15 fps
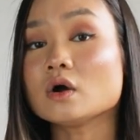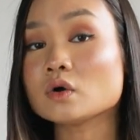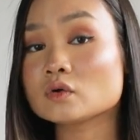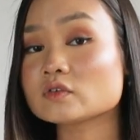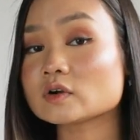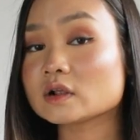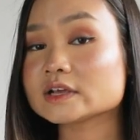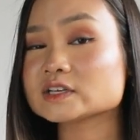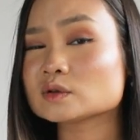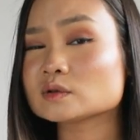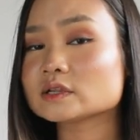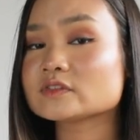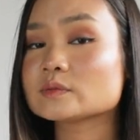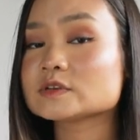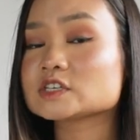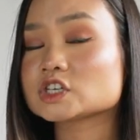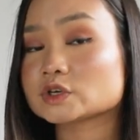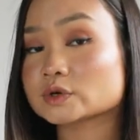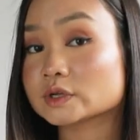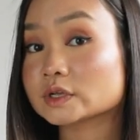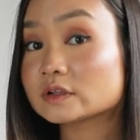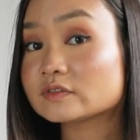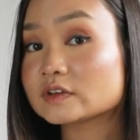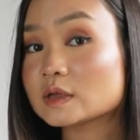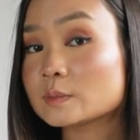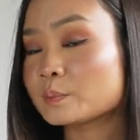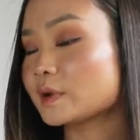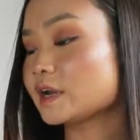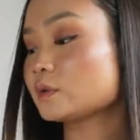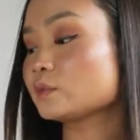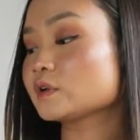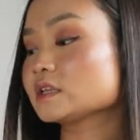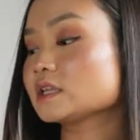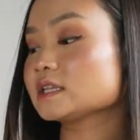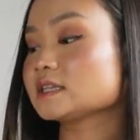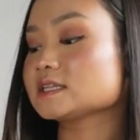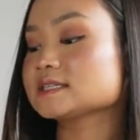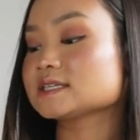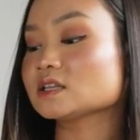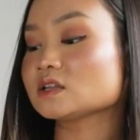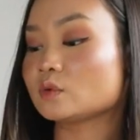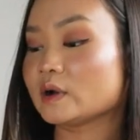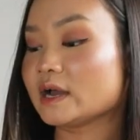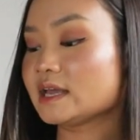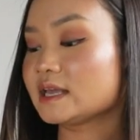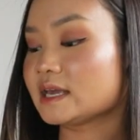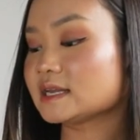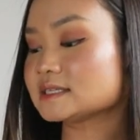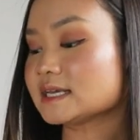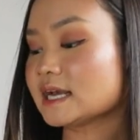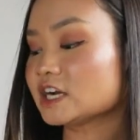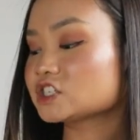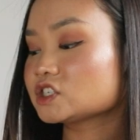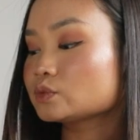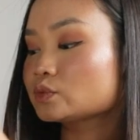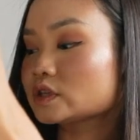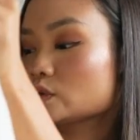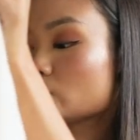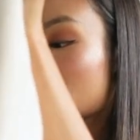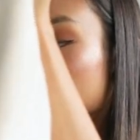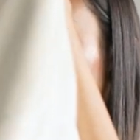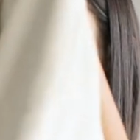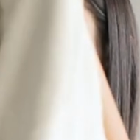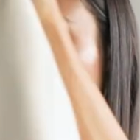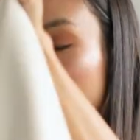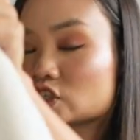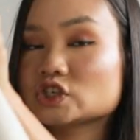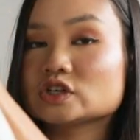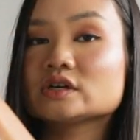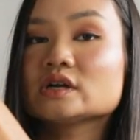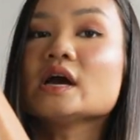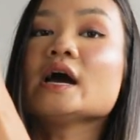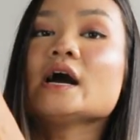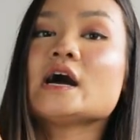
Overall, I don't love the material of it, but I really like the silhouette, and it's actually really well structured.